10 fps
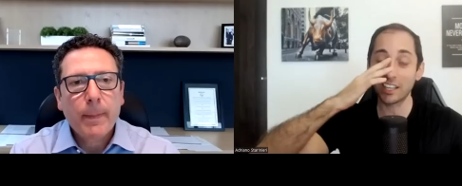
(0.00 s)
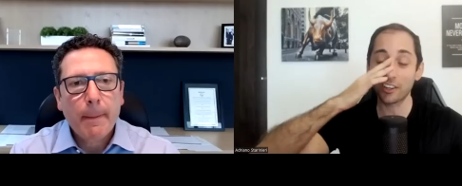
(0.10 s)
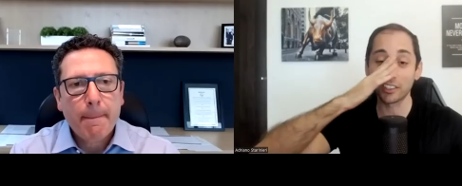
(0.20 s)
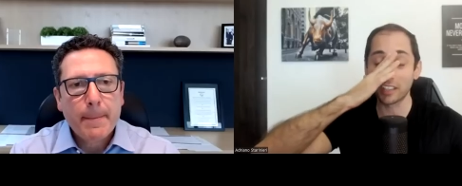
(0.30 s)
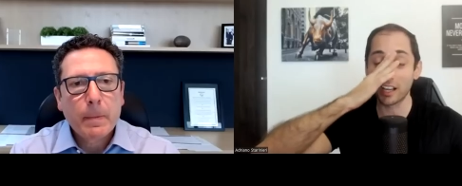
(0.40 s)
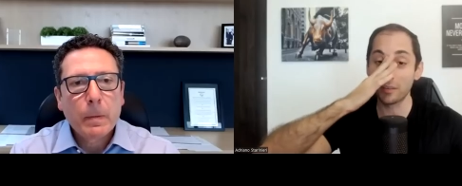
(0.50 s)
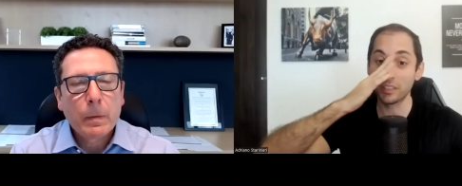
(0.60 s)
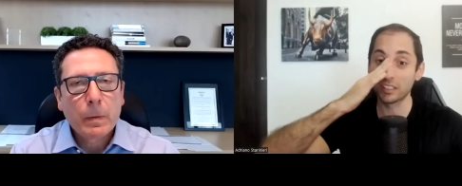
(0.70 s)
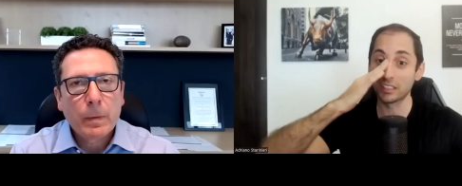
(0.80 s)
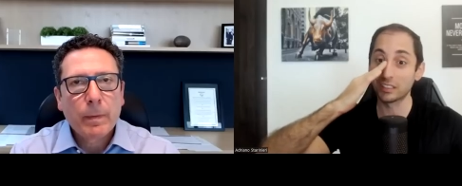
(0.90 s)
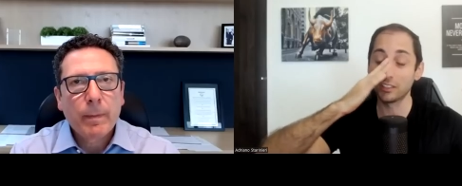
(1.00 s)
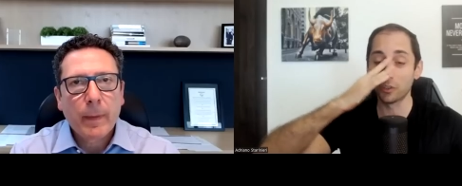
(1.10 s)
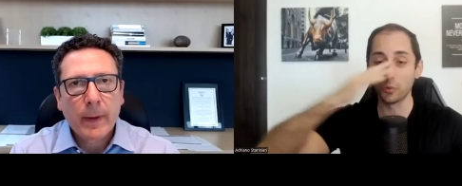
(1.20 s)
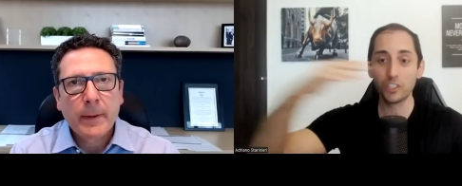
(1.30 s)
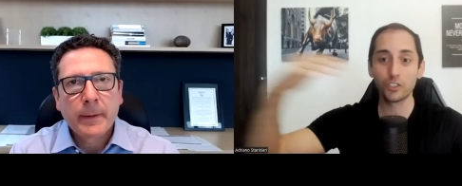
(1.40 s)
Speaker 1: all the time because, you
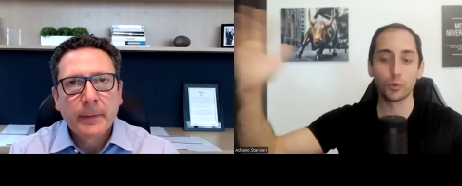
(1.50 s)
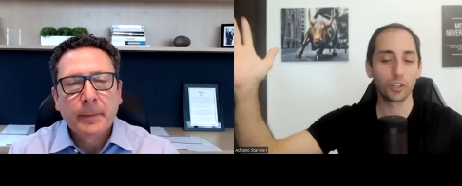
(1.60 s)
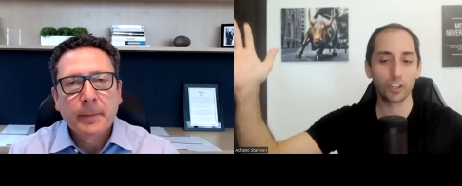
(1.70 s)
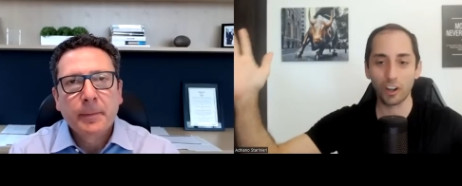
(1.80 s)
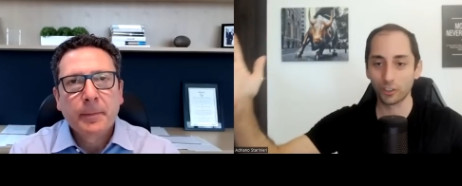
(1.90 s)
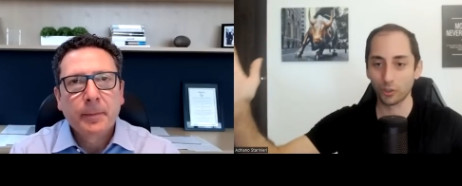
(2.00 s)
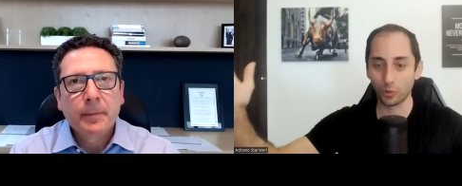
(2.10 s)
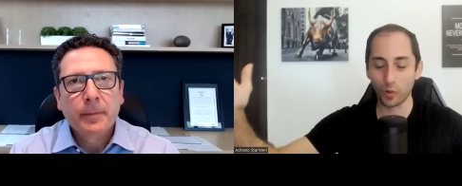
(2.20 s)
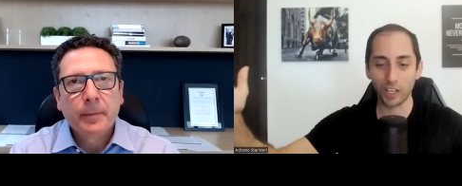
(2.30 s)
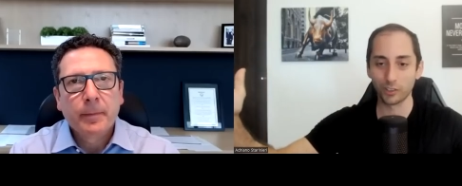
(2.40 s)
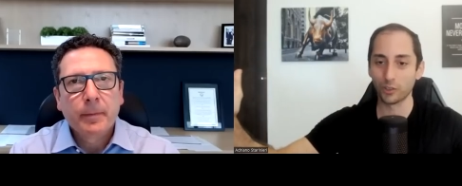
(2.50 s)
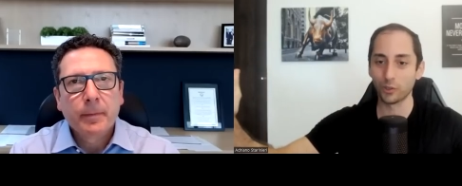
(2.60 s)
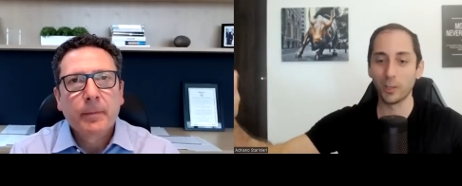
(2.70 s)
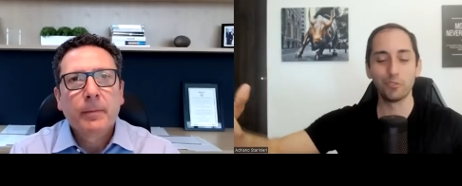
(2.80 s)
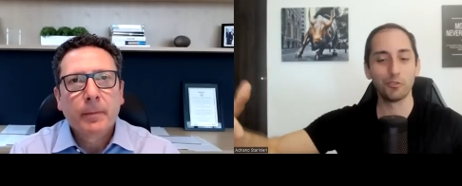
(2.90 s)
know, we sold our condo a while
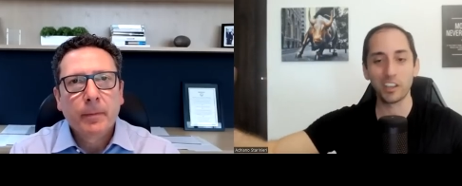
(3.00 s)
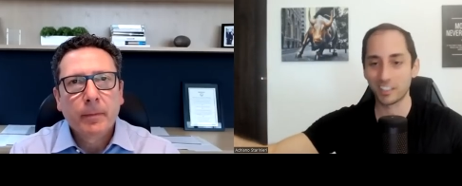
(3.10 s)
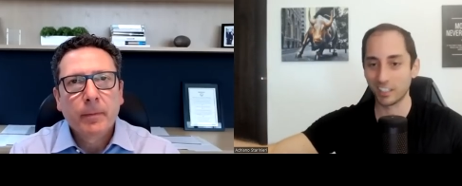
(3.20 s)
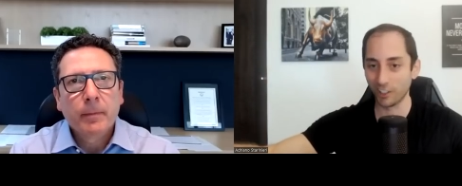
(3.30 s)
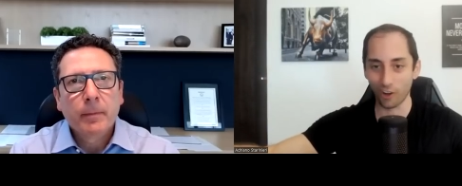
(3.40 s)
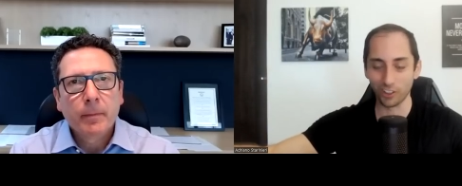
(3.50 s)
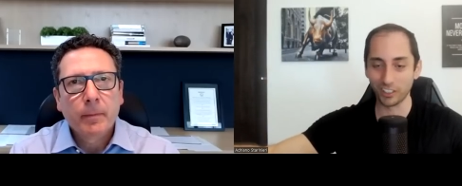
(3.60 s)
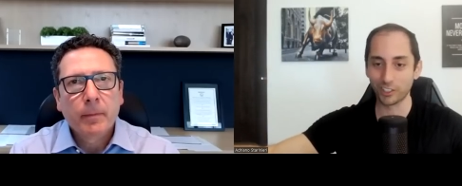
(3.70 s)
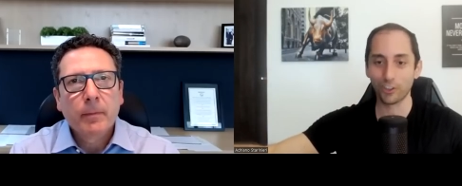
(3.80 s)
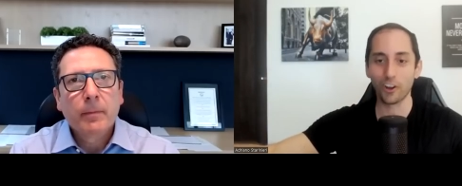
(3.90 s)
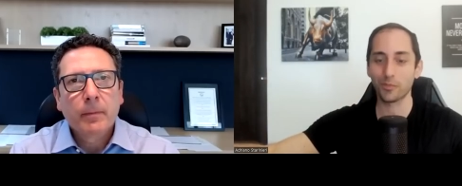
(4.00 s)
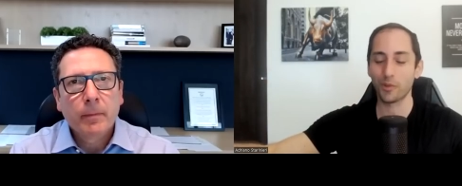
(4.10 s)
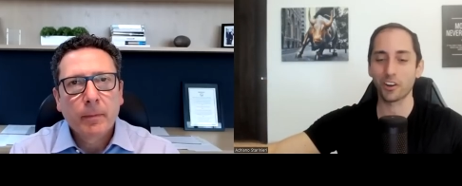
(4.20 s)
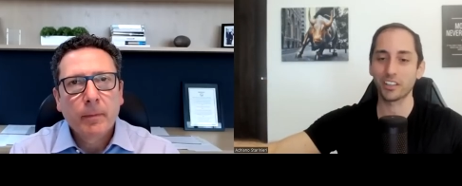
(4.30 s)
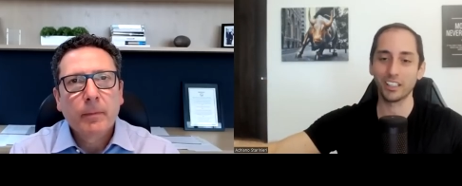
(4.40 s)
ago, invested all in the stock
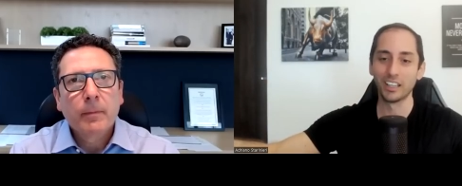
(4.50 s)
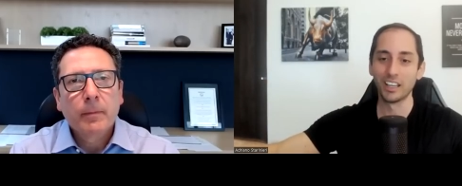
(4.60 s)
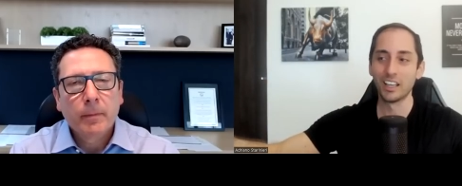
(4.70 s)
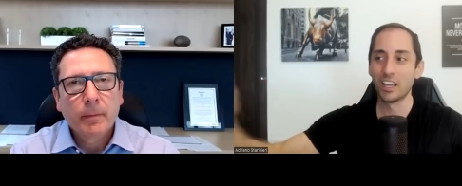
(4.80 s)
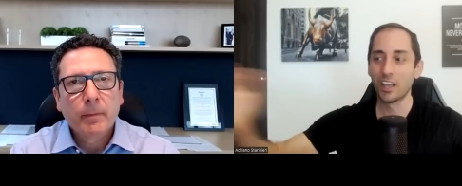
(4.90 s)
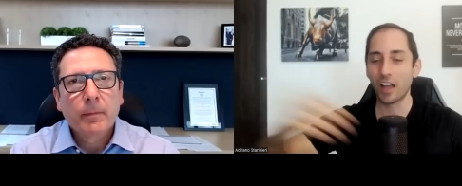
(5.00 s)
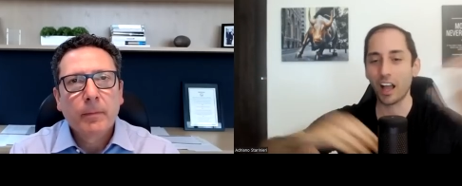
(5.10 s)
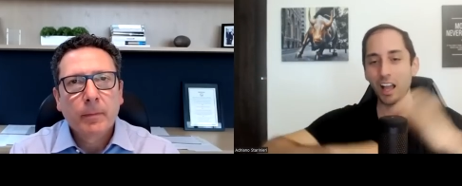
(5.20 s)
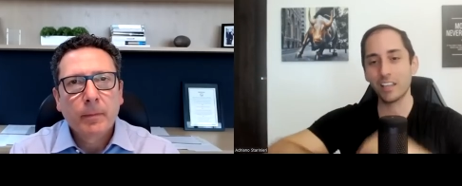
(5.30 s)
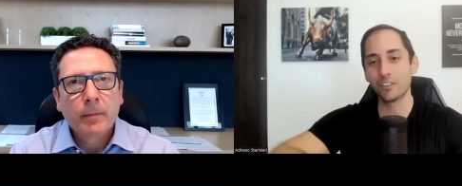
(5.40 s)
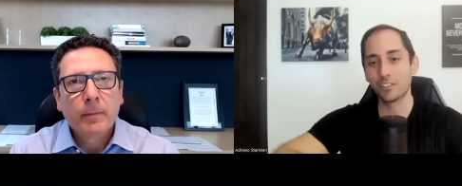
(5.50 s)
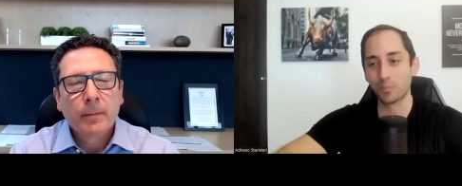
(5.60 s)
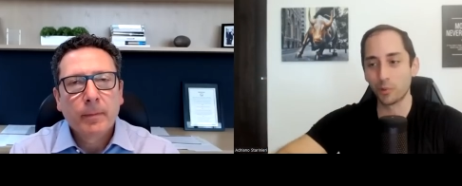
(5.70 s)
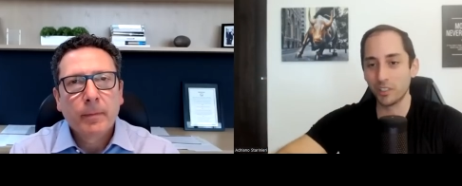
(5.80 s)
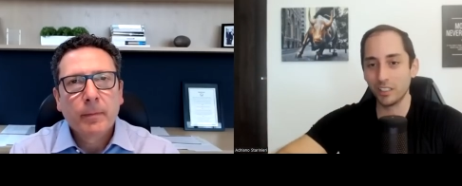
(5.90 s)
market and I, I hear
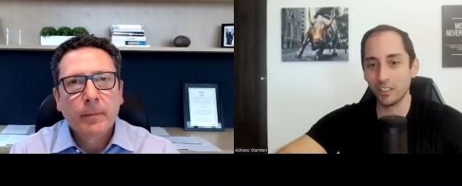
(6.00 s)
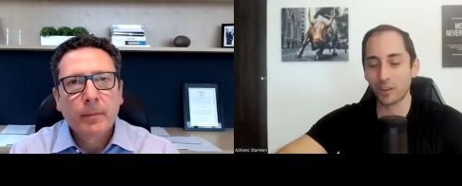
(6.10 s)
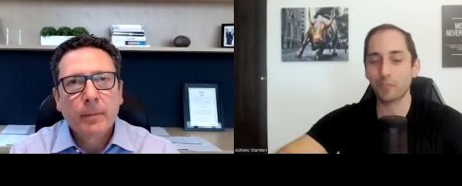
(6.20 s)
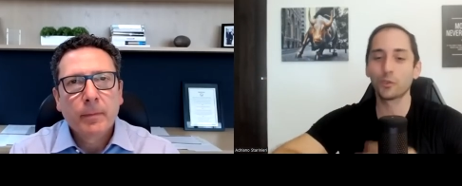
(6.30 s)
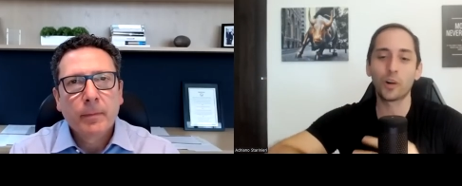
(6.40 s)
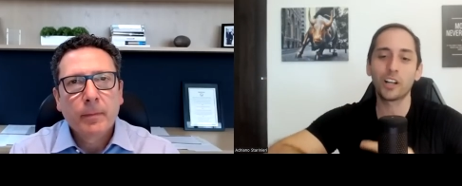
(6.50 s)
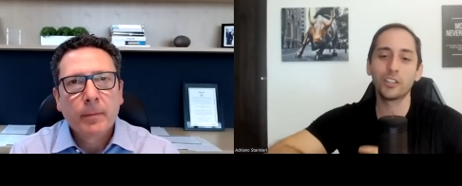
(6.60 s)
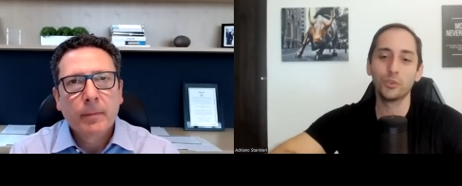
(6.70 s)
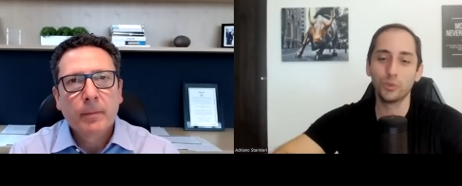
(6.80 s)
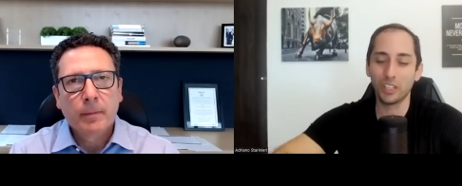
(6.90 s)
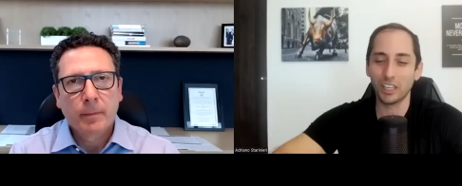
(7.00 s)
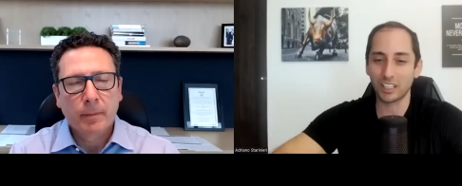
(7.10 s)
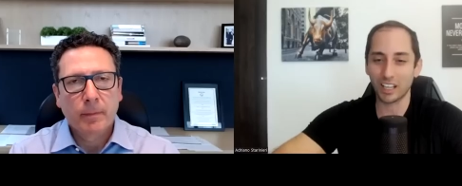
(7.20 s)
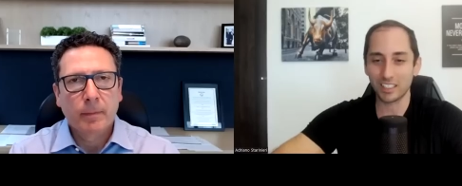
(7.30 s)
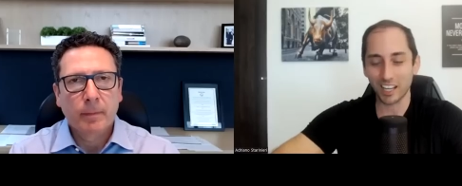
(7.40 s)
some pretty, you know, after a while, you it,
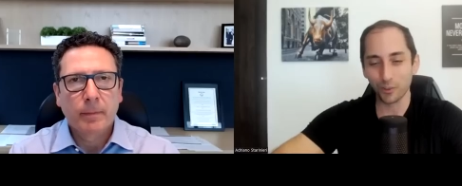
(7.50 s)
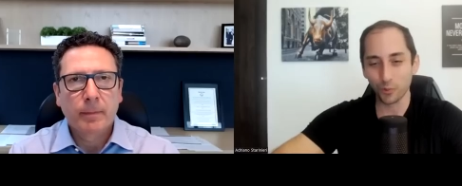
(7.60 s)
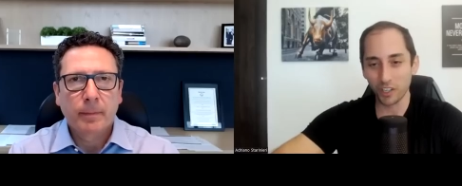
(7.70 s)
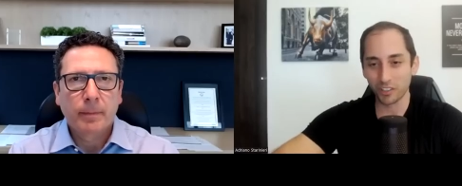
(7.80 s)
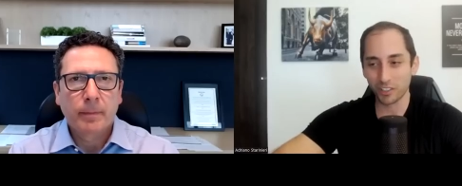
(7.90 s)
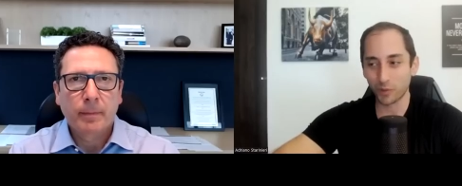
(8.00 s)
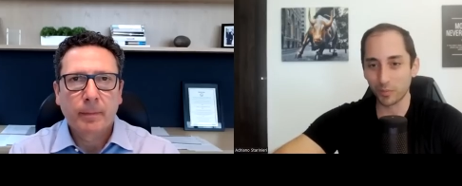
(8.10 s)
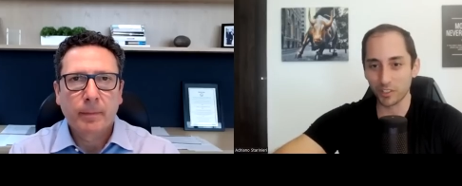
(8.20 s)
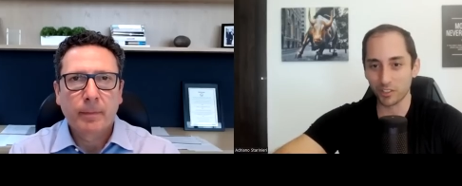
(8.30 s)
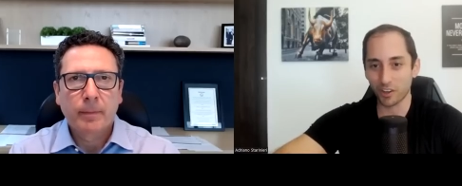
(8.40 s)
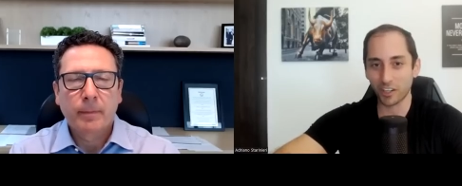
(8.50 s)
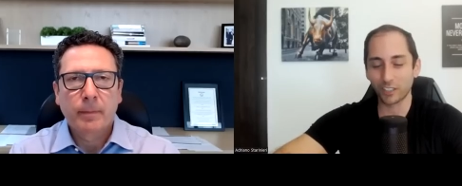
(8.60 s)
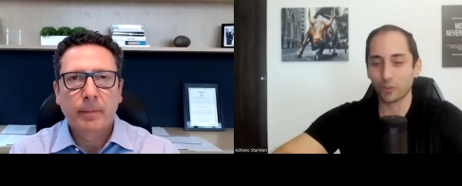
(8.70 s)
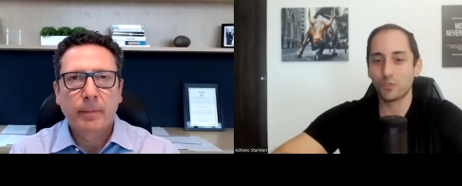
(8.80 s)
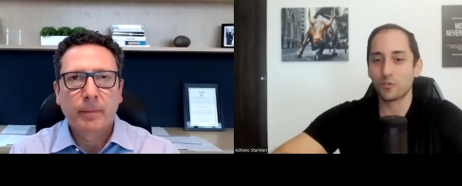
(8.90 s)
it's kind of weird. It's quite bizarre. And
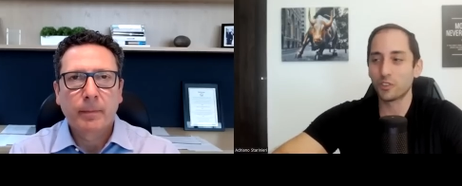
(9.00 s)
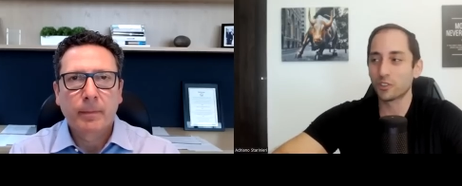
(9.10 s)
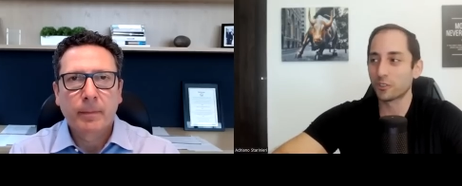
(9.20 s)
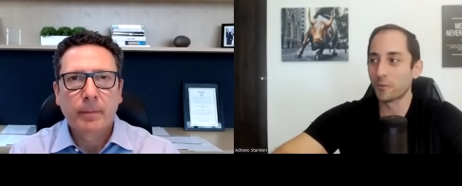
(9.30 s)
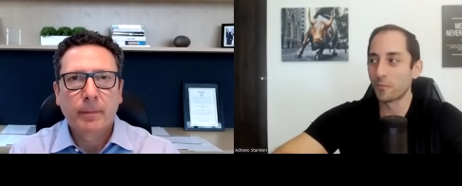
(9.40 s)
like, don't you feel